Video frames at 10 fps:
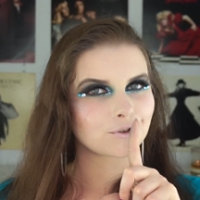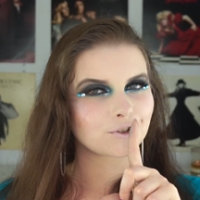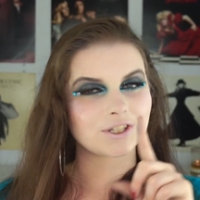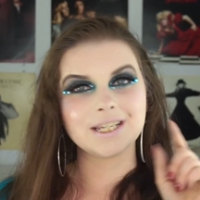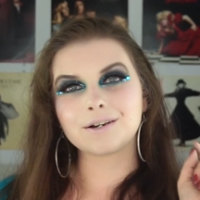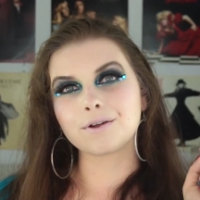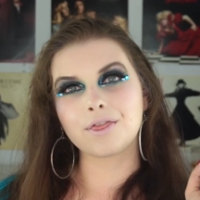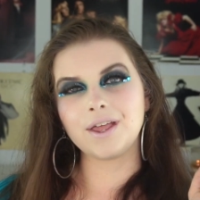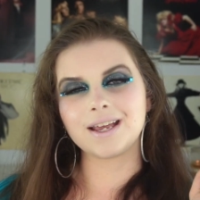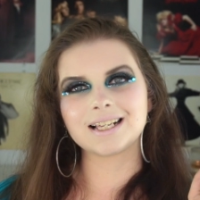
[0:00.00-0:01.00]
secret
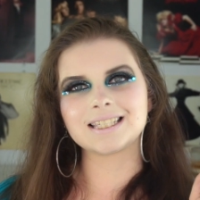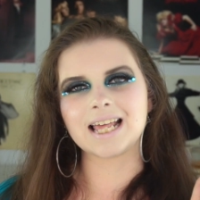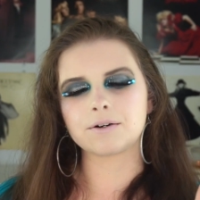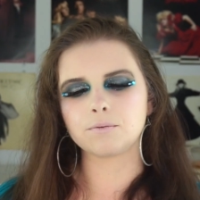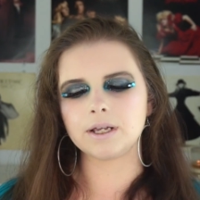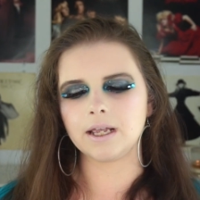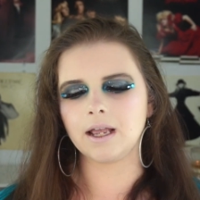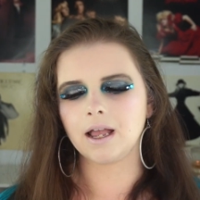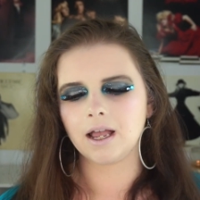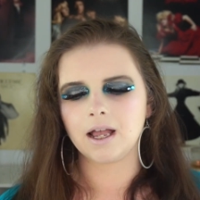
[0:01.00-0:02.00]
things that
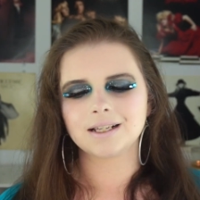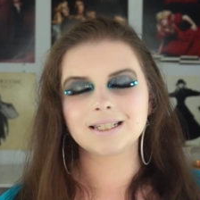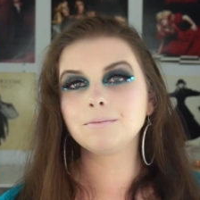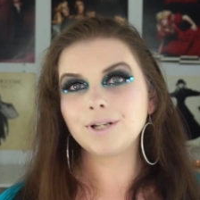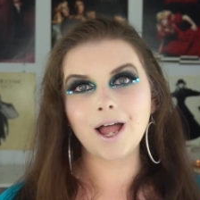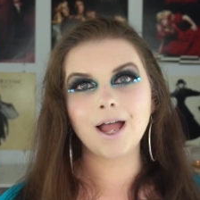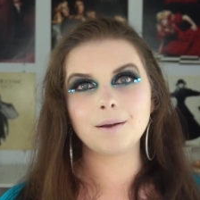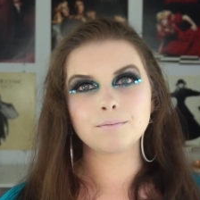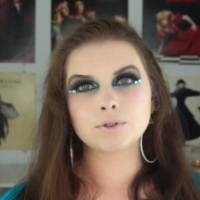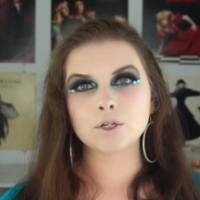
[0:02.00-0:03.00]
we
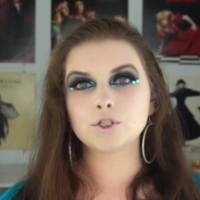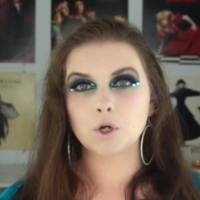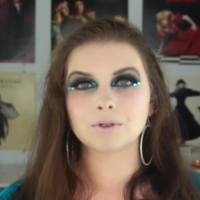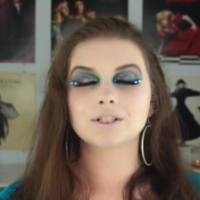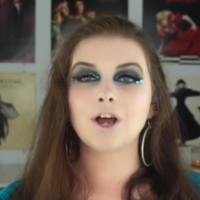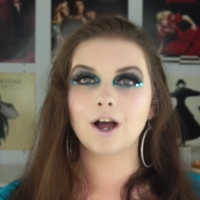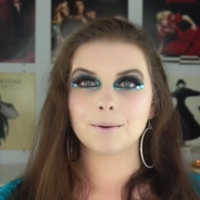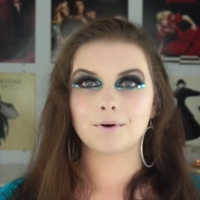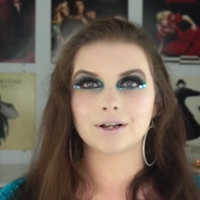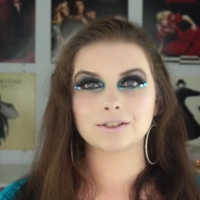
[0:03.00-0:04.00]
sometimes don't talk
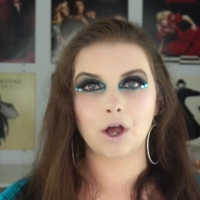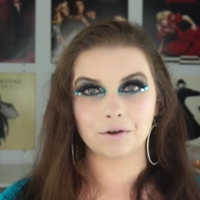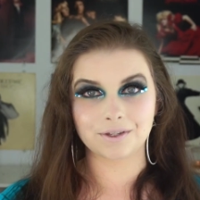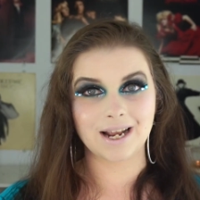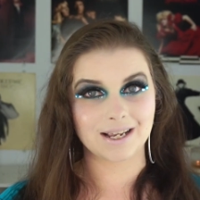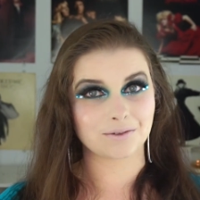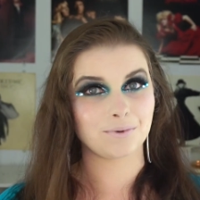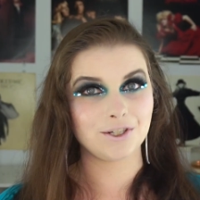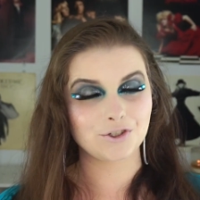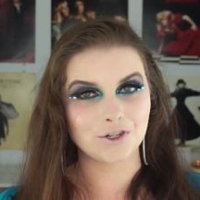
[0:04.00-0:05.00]
about as often as
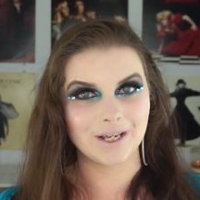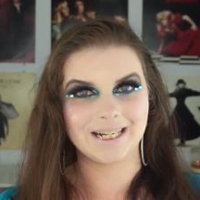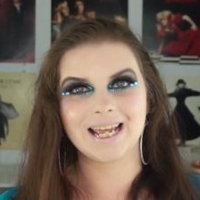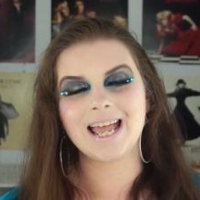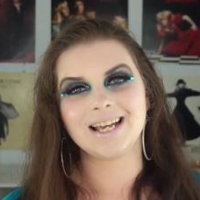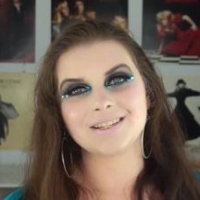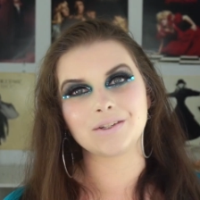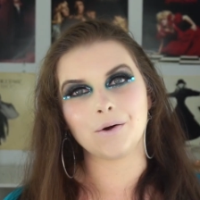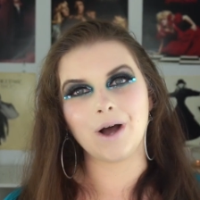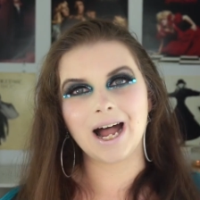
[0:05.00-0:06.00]
we should.
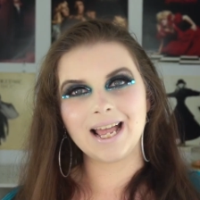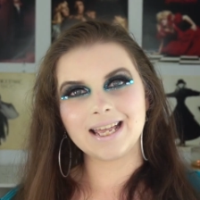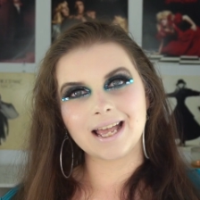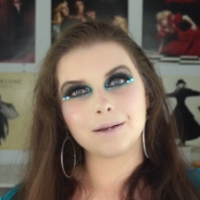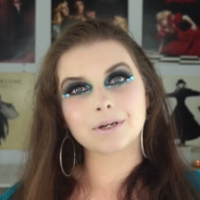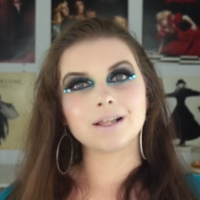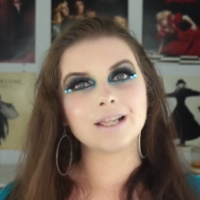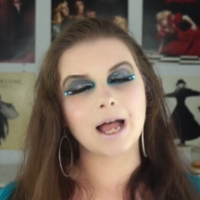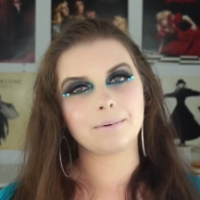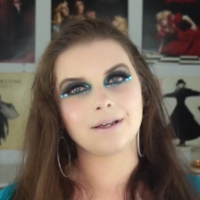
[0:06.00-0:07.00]
So I am
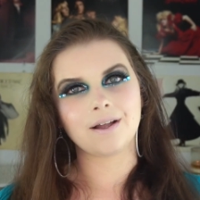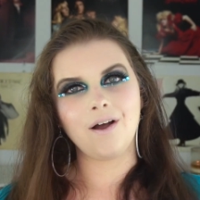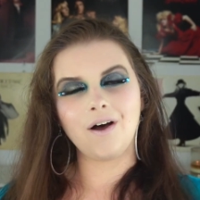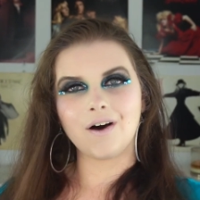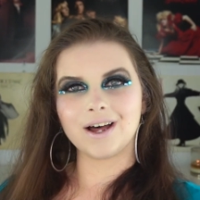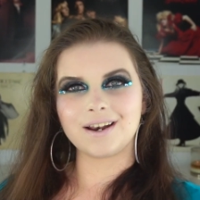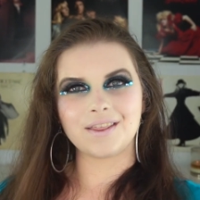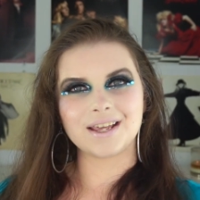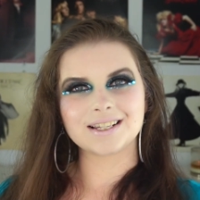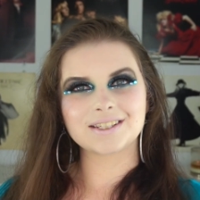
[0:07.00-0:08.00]
collabing
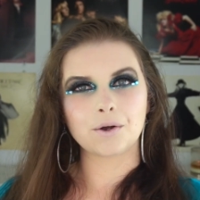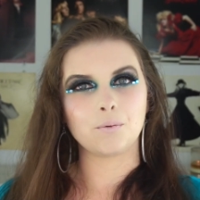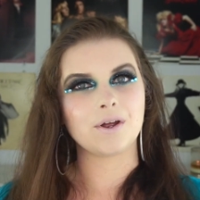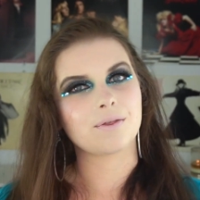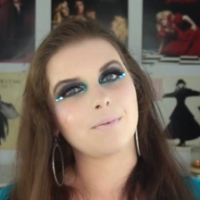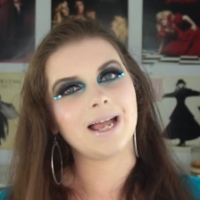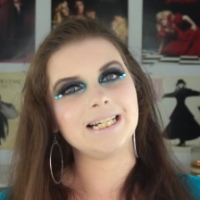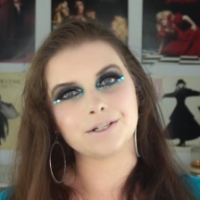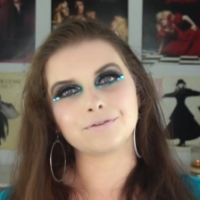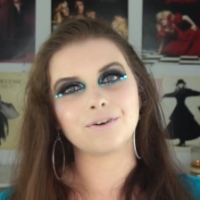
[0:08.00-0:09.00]
on this with
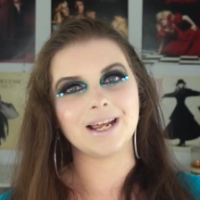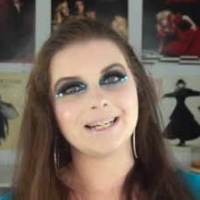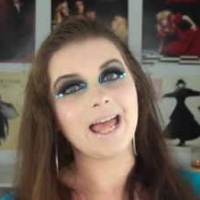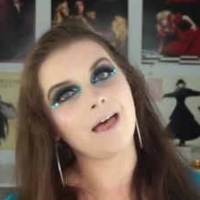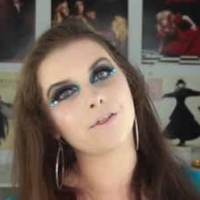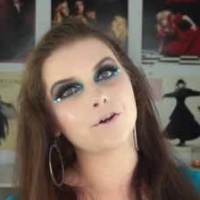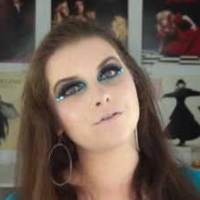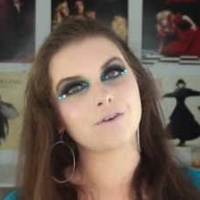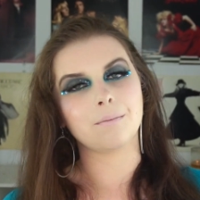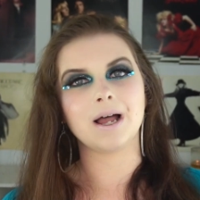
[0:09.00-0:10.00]
my dear friend Heather
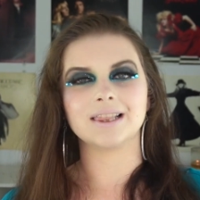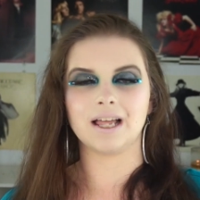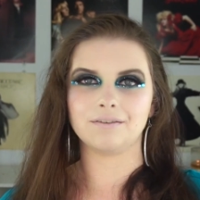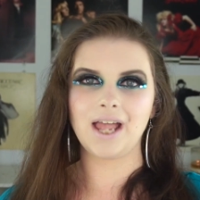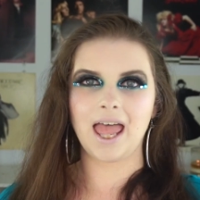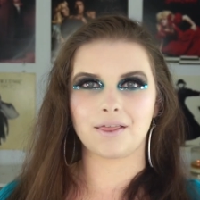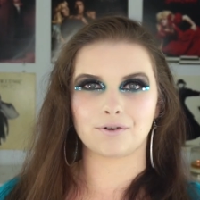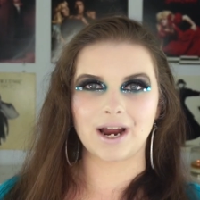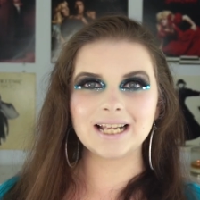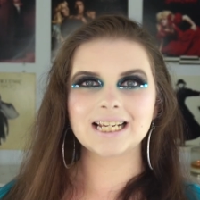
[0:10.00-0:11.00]
from Love
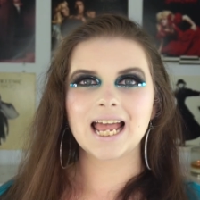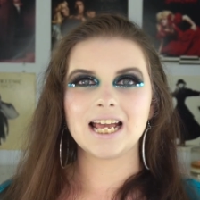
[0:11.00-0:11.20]
Heatherette.